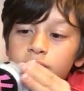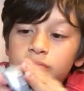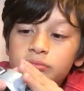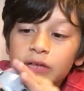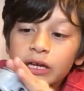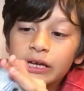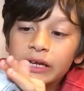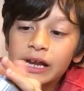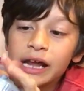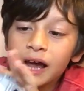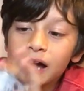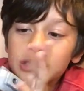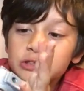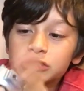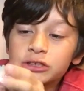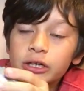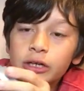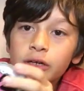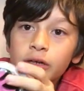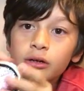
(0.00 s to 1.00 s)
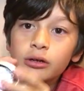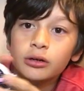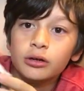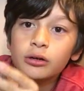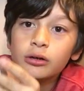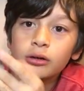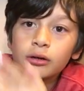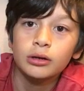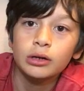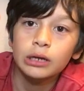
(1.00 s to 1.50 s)
that can actually
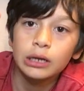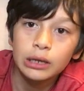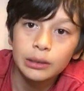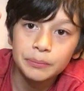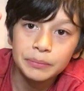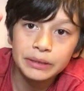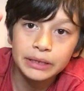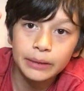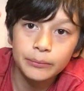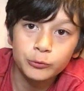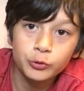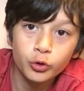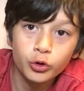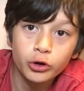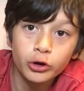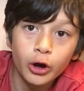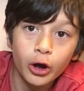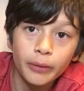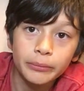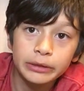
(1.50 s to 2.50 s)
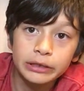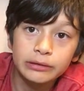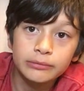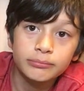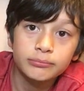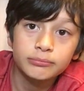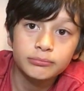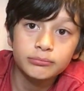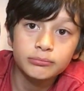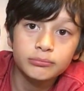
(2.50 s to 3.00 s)
become the origami.
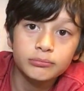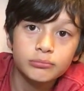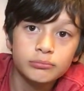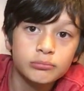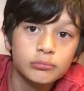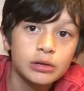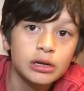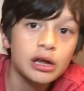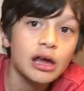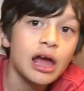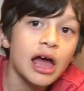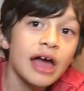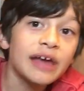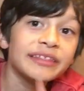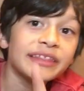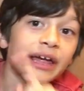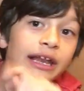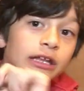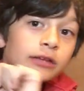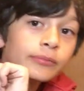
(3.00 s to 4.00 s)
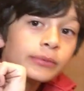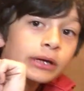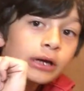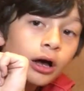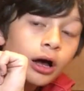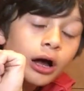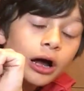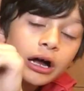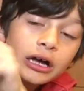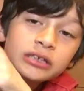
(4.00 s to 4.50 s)
And that is
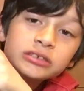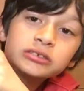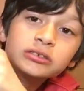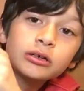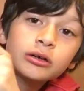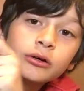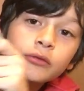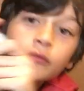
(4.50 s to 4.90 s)
because